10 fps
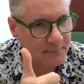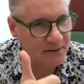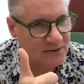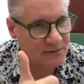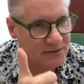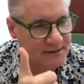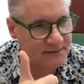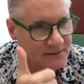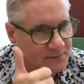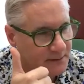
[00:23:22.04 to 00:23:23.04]
be useful just
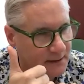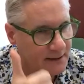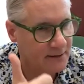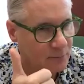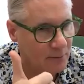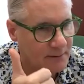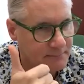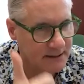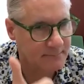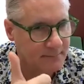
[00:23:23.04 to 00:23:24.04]
to be clear on what we
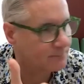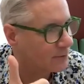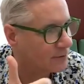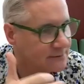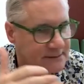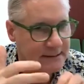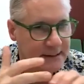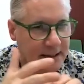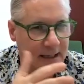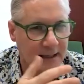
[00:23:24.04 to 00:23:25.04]
mean by burnout.
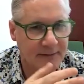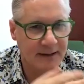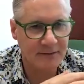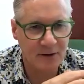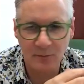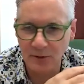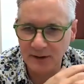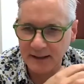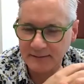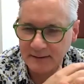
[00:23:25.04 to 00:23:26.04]
And then the other
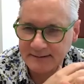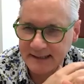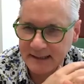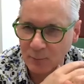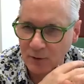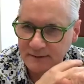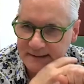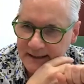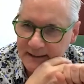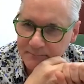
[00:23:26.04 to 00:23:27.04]
one I was thinking was,
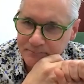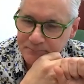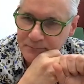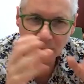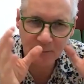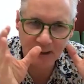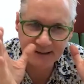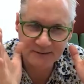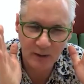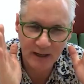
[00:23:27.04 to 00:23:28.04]
remind
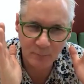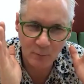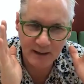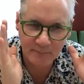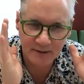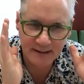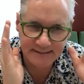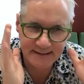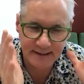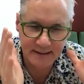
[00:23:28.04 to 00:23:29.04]
us when were these
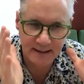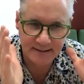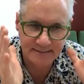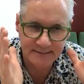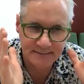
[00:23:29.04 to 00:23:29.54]
data collected?